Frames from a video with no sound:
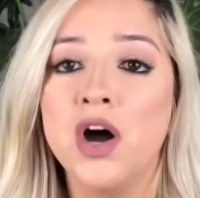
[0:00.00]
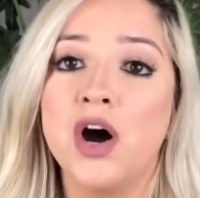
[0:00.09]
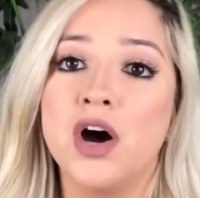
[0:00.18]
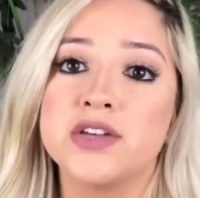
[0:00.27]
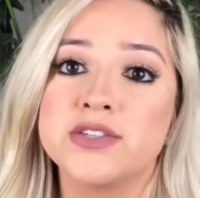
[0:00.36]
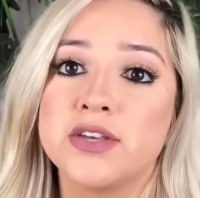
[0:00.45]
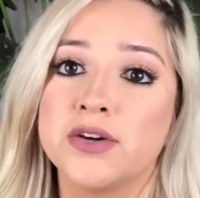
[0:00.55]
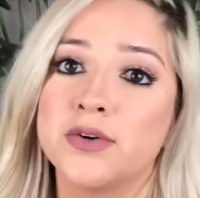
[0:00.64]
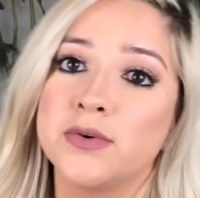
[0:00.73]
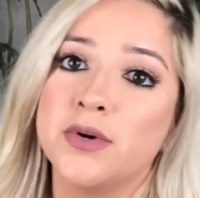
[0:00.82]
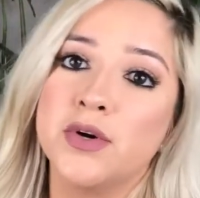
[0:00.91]

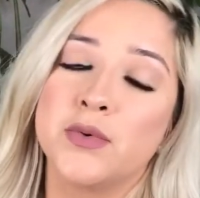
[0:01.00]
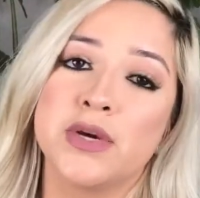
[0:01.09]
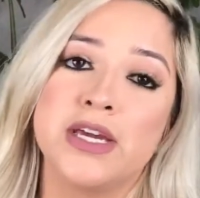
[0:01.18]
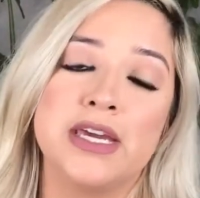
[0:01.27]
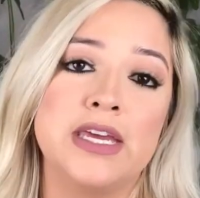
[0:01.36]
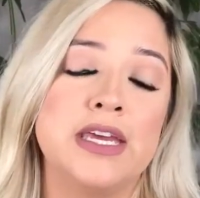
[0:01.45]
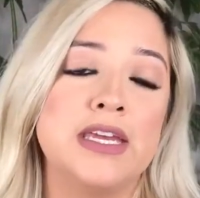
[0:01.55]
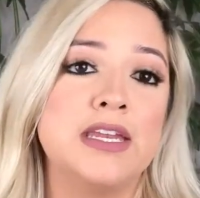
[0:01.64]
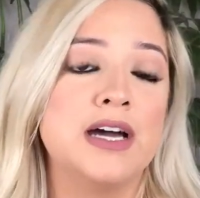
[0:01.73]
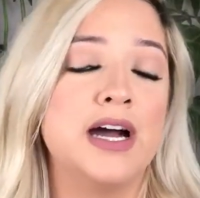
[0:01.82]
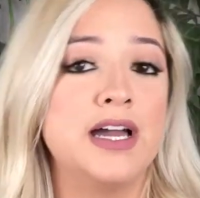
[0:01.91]
Also,
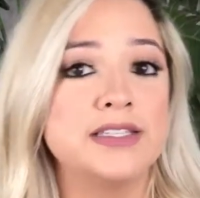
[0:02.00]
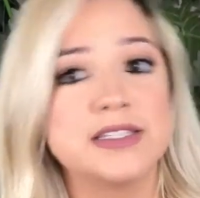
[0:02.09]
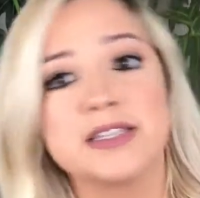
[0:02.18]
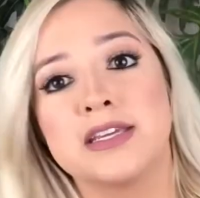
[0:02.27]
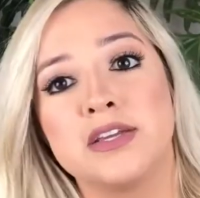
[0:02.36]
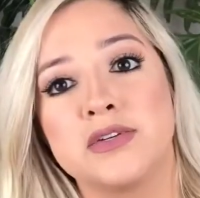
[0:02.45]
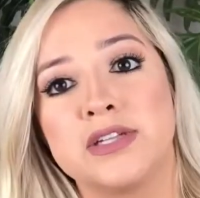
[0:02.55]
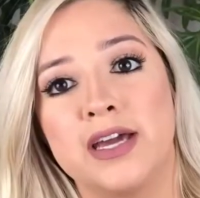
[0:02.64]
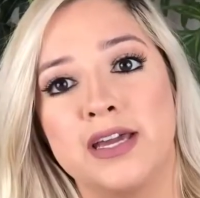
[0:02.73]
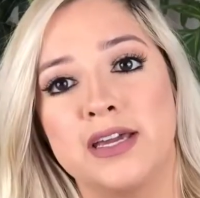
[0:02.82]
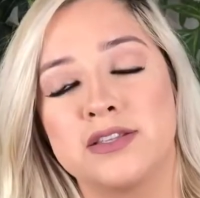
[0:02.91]
when I did the keto
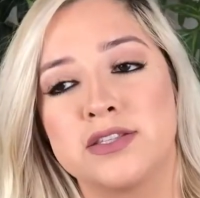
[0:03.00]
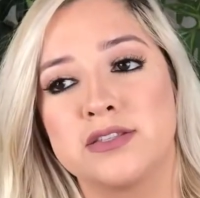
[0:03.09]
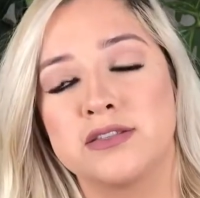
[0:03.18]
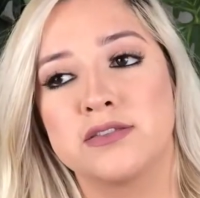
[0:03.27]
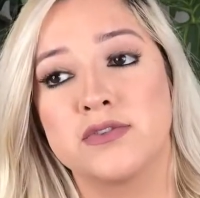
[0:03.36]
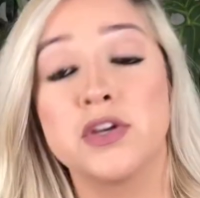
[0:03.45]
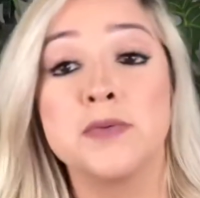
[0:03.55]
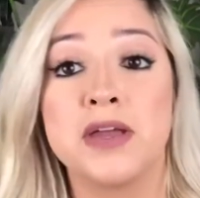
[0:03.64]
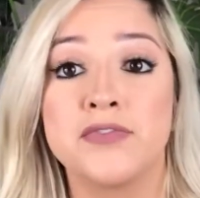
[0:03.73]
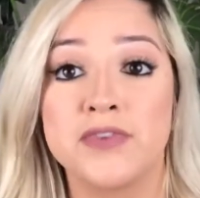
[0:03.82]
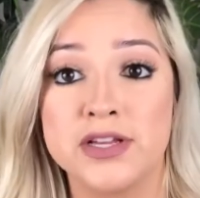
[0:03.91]
diet, 3 of
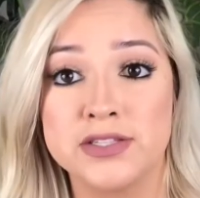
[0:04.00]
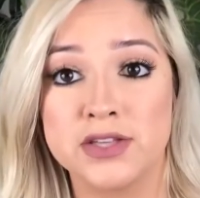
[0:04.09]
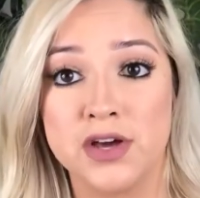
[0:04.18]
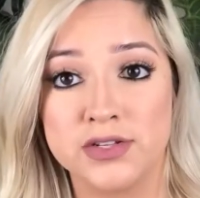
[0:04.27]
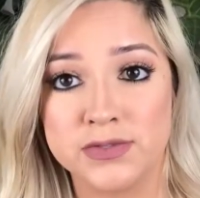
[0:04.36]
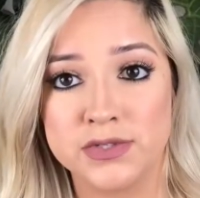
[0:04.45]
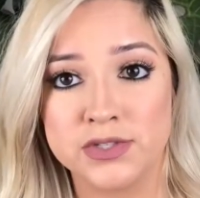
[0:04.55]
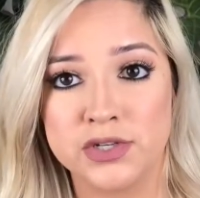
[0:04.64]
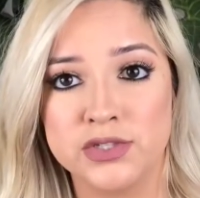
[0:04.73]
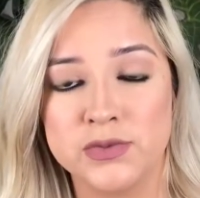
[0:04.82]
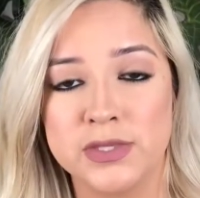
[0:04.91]
my friends also
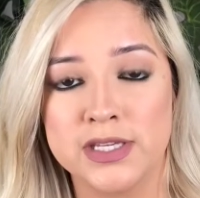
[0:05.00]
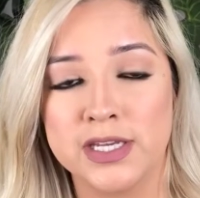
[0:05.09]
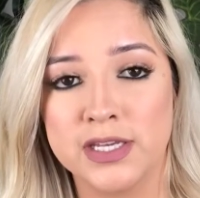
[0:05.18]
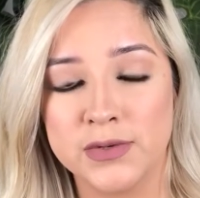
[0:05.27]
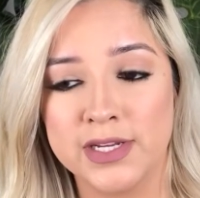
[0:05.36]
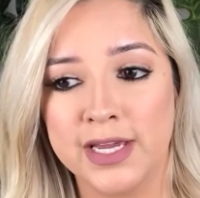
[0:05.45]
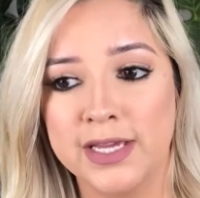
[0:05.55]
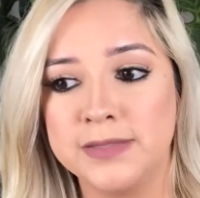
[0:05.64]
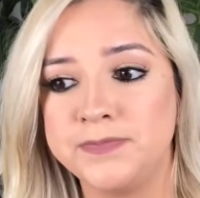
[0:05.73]
started doing the keto diet.